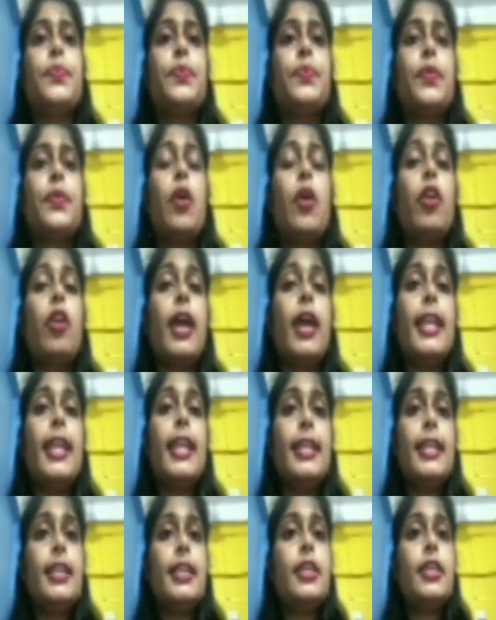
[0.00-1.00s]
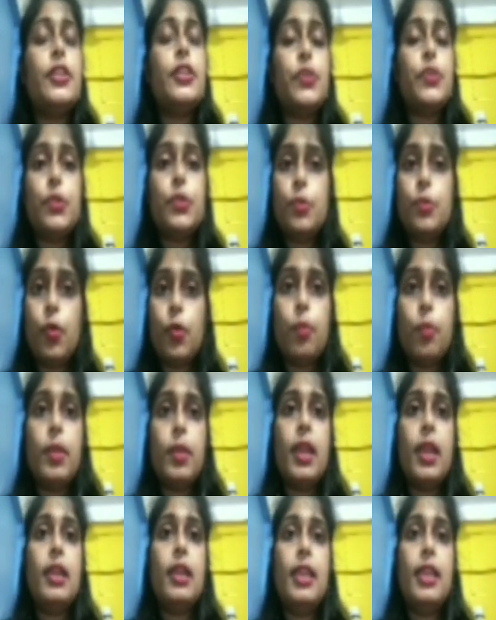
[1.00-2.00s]
or collect a resource from
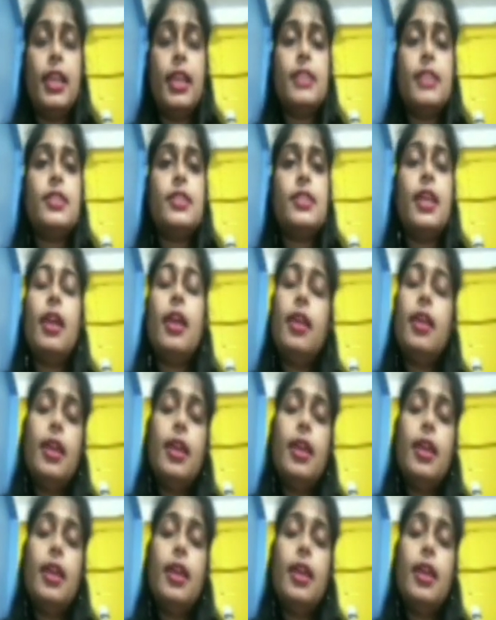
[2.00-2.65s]
the nature,